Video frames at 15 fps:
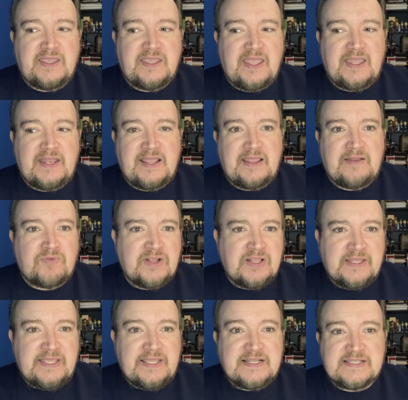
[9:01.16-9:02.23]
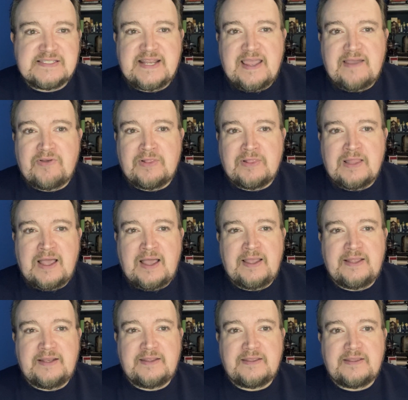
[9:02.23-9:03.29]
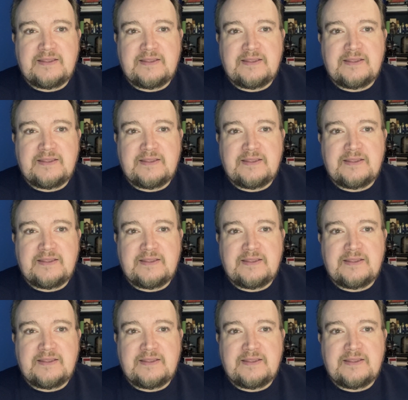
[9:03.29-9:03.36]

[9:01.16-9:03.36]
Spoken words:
and really he doesn't have a lot